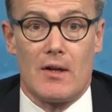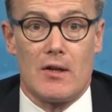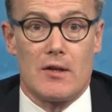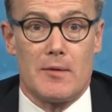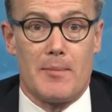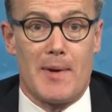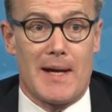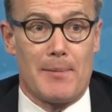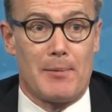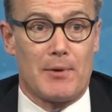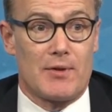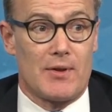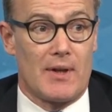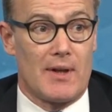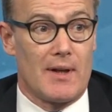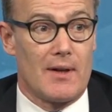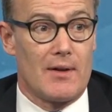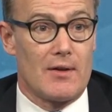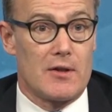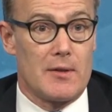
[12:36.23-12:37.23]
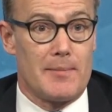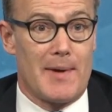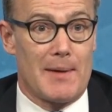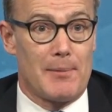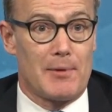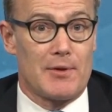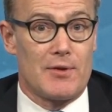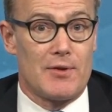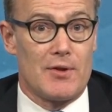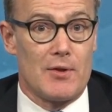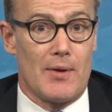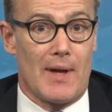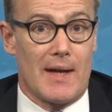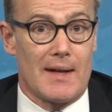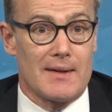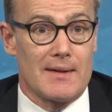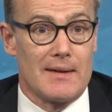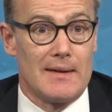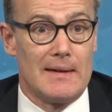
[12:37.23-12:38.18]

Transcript: to be able to do that.